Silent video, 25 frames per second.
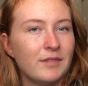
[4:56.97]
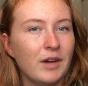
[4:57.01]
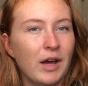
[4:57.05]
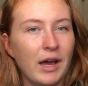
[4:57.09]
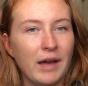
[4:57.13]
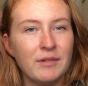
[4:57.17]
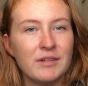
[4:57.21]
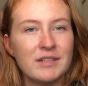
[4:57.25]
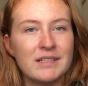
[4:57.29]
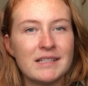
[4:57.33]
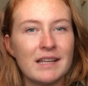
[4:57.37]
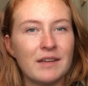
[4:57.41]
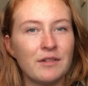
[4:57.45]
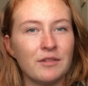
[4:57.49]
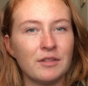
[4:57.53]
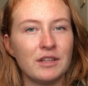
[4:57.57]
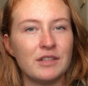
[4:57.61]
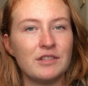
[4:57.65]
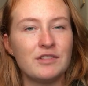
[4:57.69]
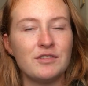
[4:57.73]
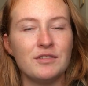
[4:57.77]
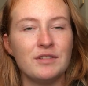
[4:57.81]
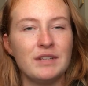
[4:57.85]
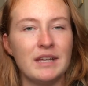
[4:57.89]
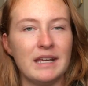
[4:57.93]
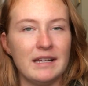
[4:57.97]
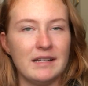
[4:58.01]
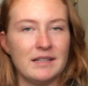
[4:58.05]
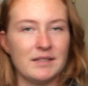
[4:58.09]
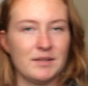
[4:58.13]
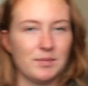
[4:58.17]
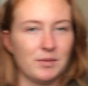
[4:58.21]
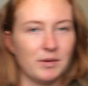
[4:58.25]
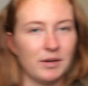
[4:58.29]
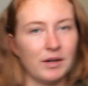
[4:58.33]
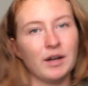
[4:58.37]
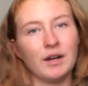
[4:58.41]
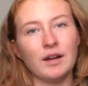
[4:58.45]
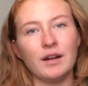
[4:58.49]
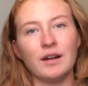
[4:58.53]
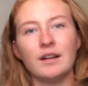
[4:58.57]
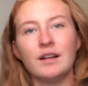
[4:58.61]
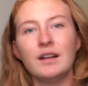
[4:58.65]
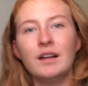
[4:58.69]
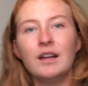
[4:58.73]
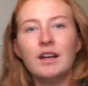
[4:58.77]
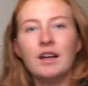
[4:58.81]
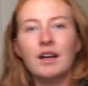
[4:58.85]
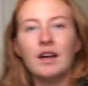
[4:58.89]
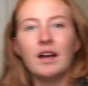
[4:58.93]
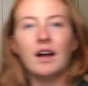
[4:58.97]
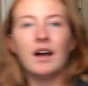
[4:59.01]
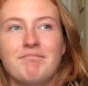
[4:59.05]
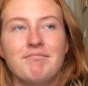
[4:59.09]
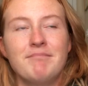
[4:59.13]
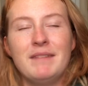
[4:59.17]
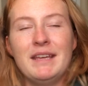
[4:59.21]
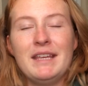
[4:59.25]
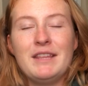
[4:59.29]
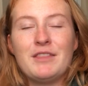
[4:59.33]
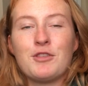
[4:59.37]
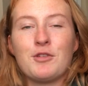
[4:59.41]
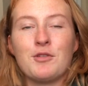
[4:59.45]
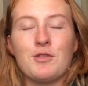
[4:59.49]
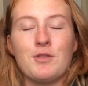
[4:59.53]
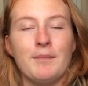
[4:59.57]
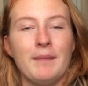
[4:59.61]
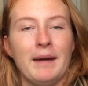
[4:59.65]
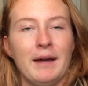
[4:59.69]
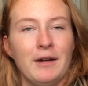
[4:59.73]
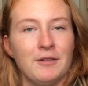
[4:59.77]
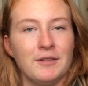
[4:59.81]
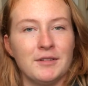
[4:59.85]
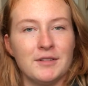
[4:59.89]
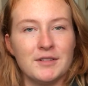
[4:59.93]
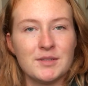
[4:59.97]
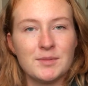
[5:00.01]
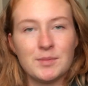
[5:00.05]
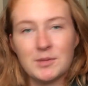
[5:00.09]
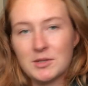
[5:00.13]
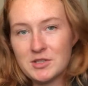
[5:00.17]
I would say only 2 days were through the mountains,